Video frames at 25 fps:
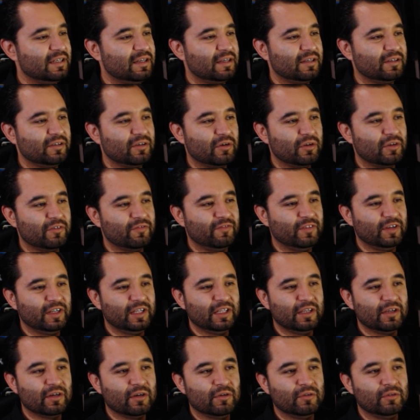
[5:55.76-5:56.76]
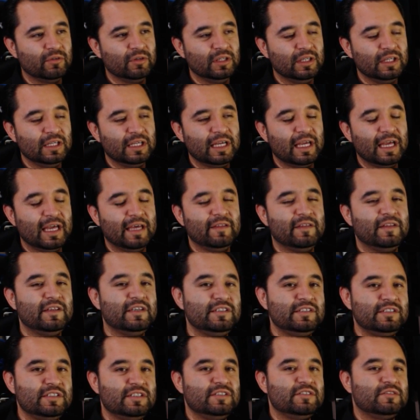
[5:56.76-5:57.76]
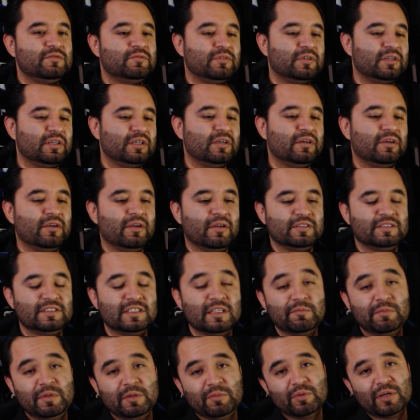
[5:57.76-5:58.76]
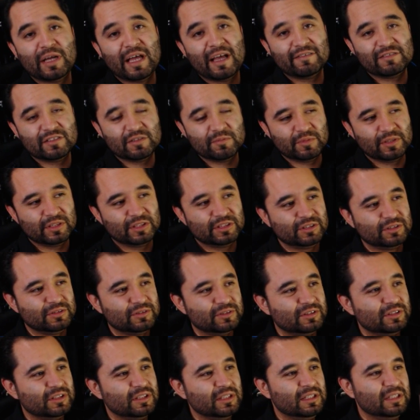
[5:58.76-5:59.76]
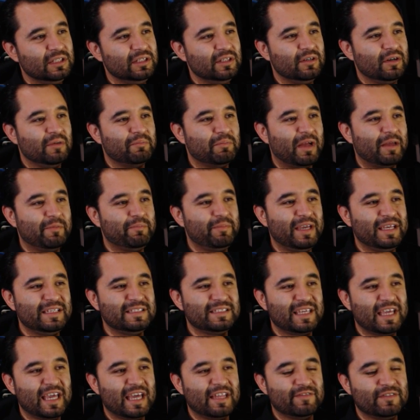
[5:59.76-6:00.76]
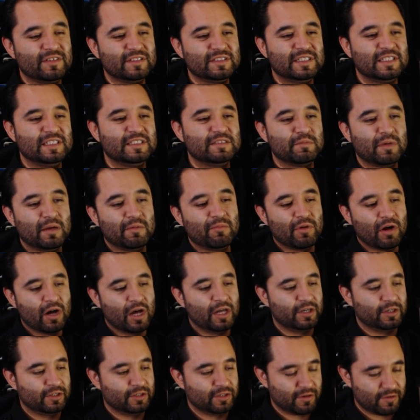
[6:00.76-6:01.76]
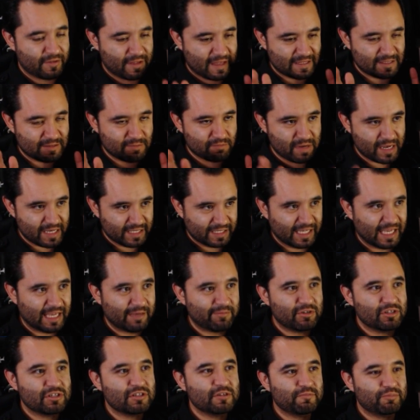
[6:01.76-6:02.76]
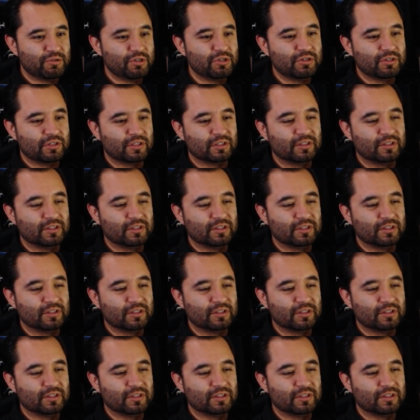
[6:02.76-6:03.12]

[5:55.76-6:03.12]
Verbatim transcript: go to video, and this is where some people have some issues. My base canvas is my monitor. That's my gaming computer.